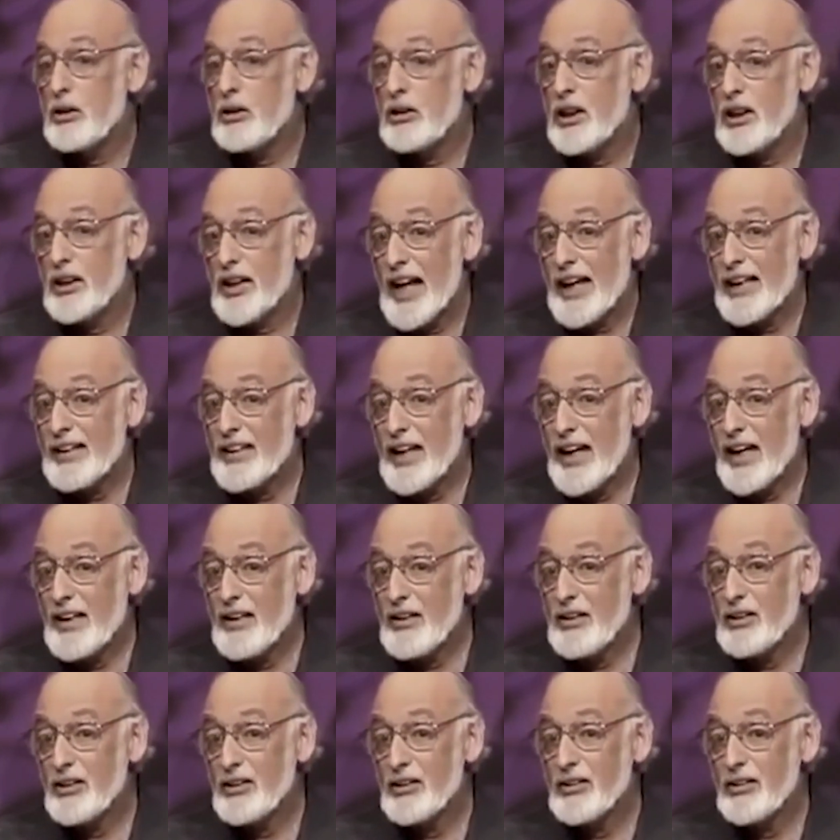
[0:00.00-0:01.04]
do you like
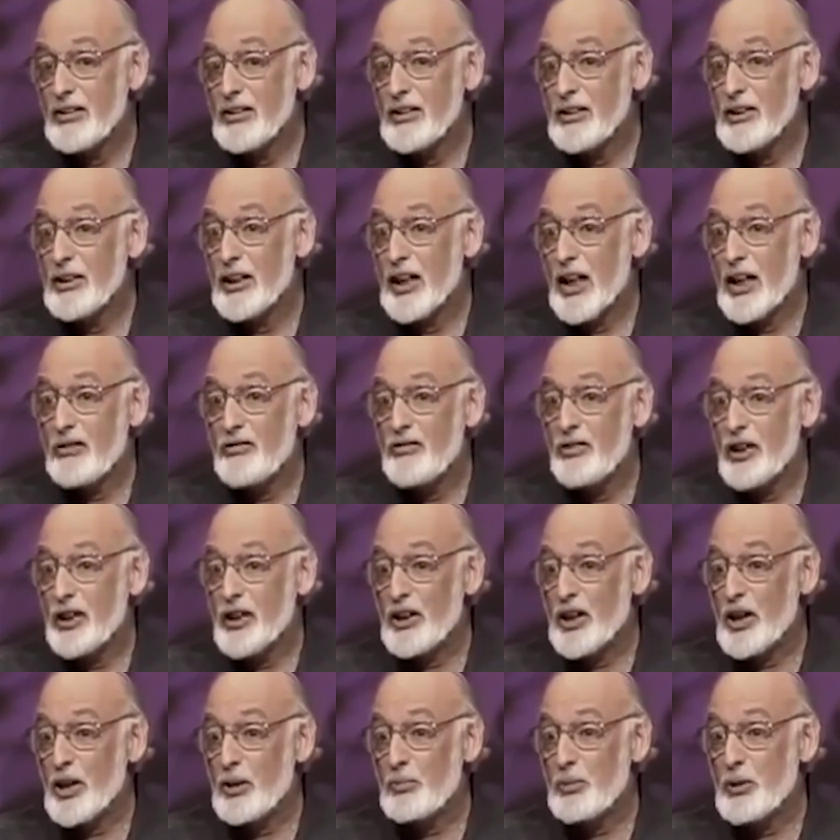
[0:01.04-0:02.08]
that? Do you like
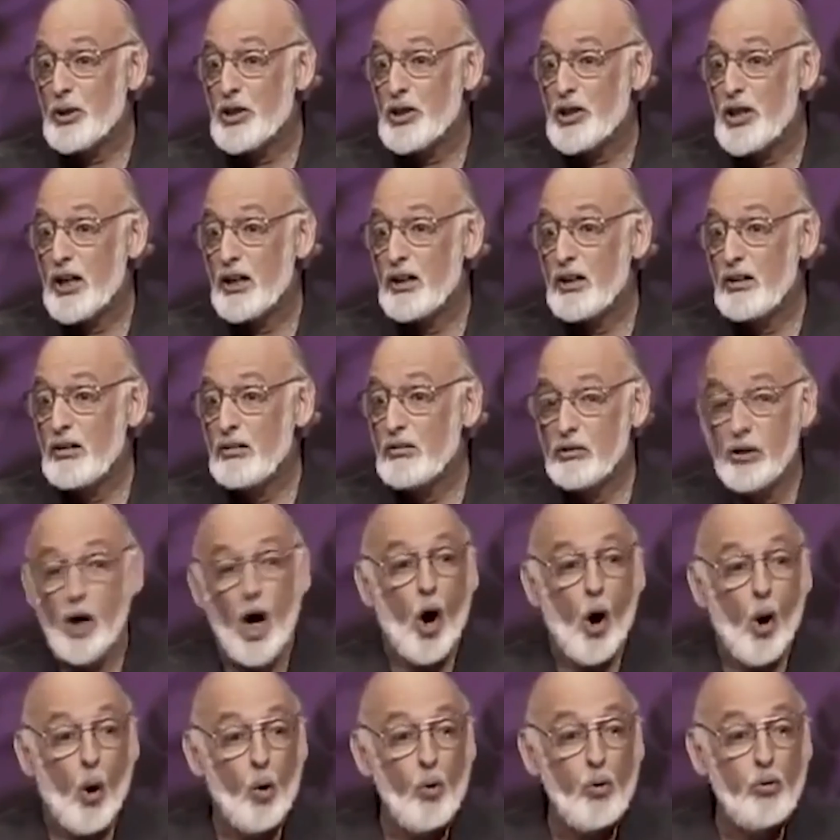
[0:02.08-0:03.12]
feeling unappreciated?
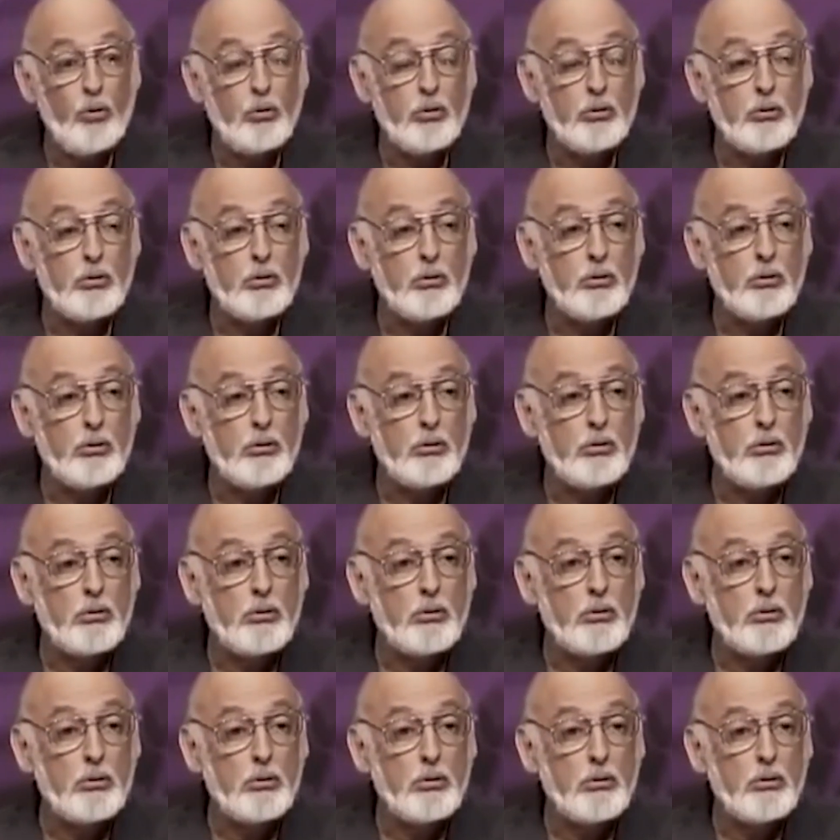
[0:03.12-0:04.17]
No.
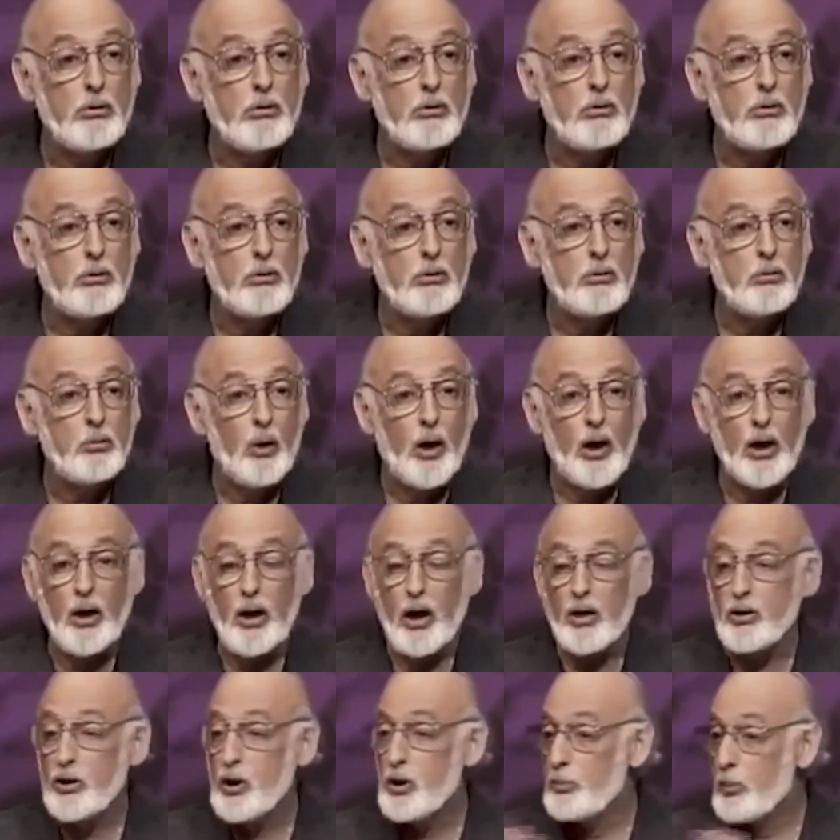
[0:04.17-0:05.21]

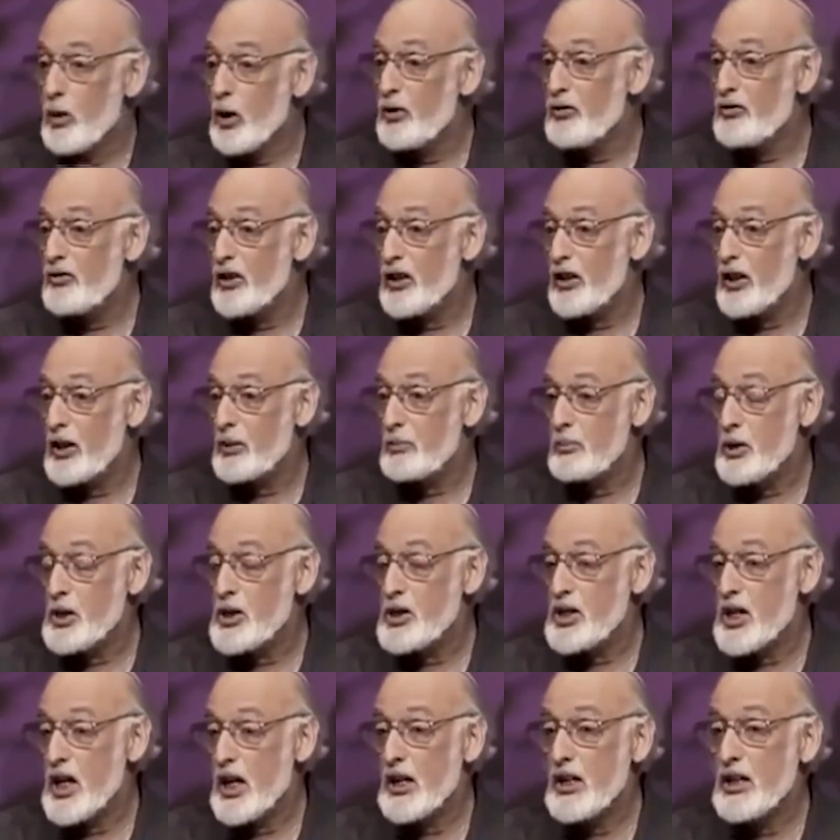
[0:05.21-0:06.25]
Well, do you both feel
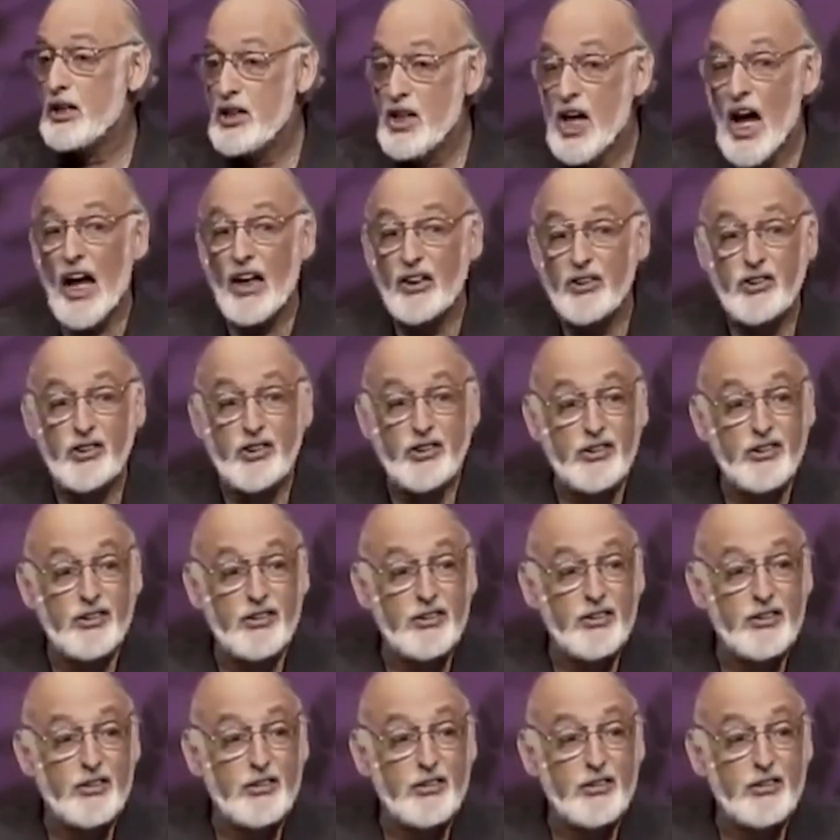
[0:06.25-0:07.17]
unappreciated? Yes.